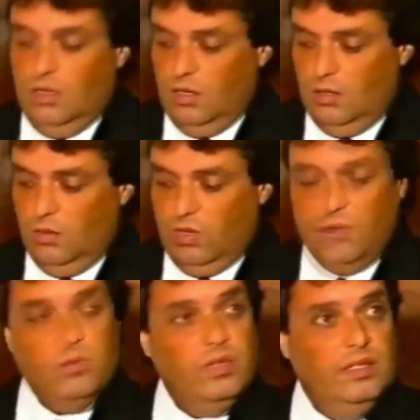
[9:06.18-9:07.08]

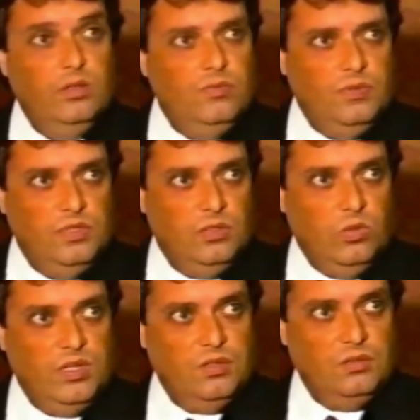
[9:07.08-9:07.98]
whatever with the UFO
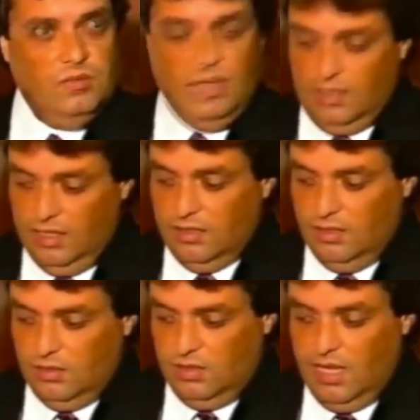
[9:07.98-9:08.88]
situation, and it's
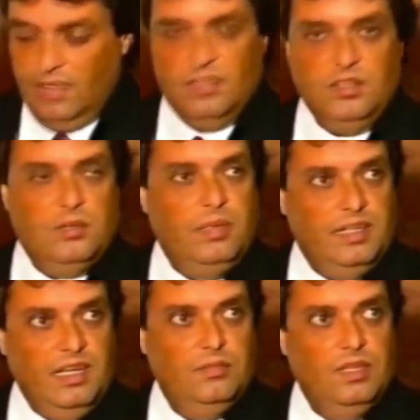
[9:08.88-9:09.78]
stated here by
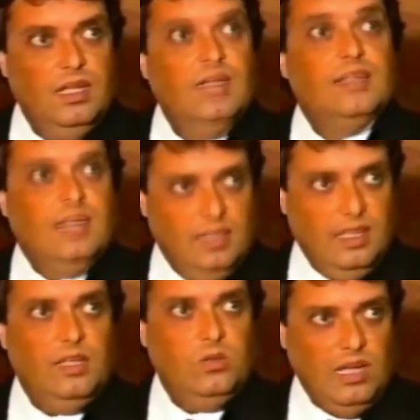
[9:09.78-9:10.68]
him that
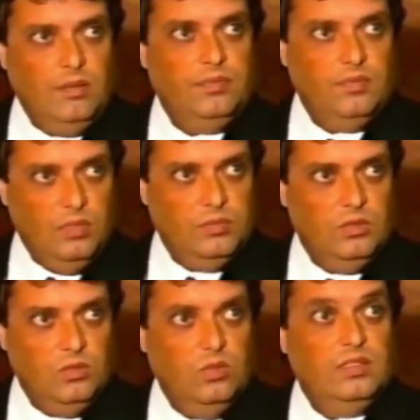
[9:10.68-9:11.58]
they do have something
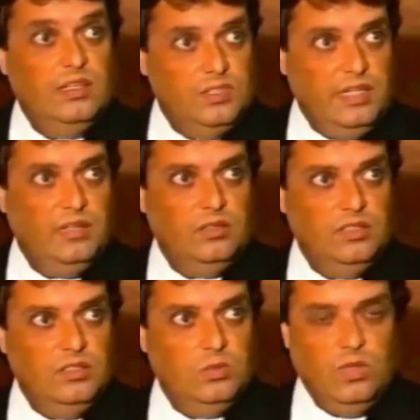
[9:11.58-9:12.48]
to do and they are checking on the
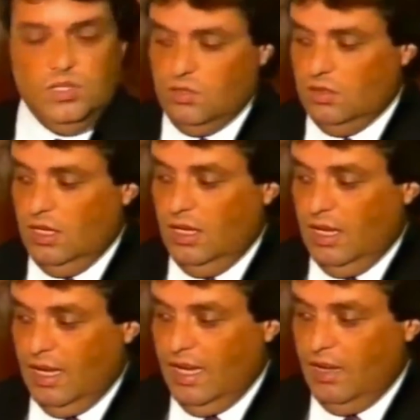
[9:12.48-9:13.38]
situation.
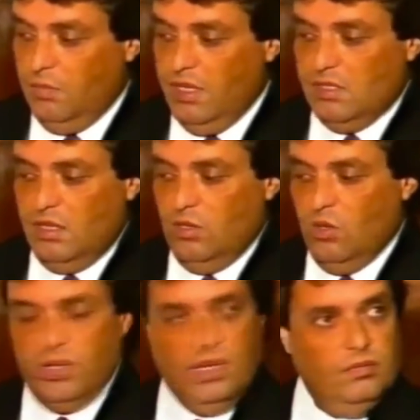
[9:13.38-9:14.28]
And Mr.
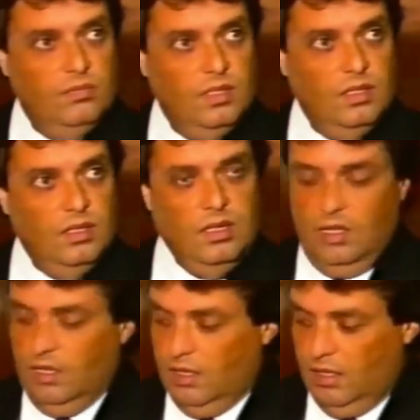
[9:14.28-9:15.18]
Noya,
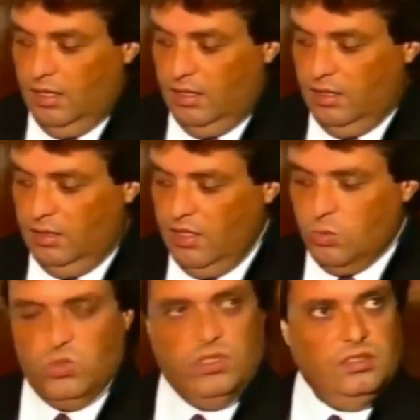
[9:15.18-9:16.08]

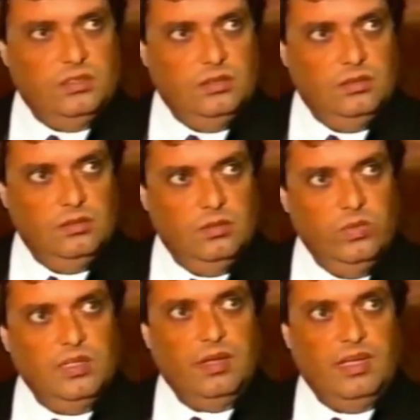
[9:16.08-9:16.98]
these words
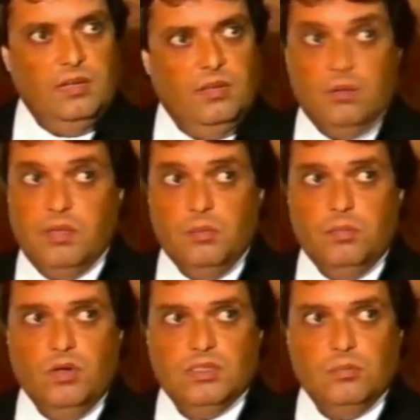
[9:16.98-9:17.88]
written by him are very
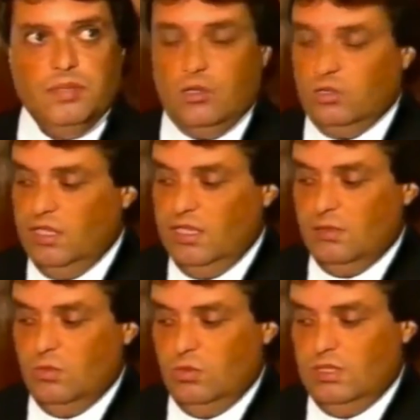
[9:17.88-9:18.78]
important because
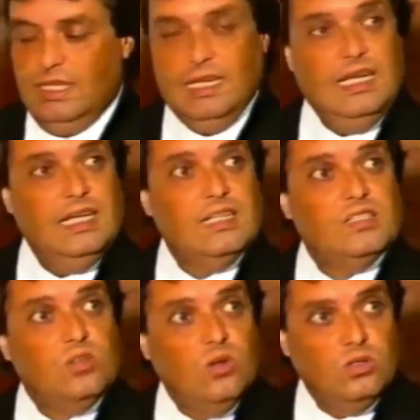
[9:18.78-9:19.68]
he's the
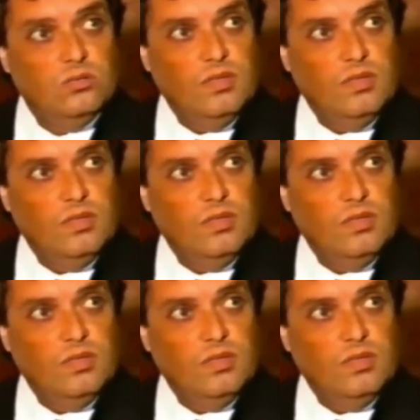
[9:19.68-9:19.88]
liaison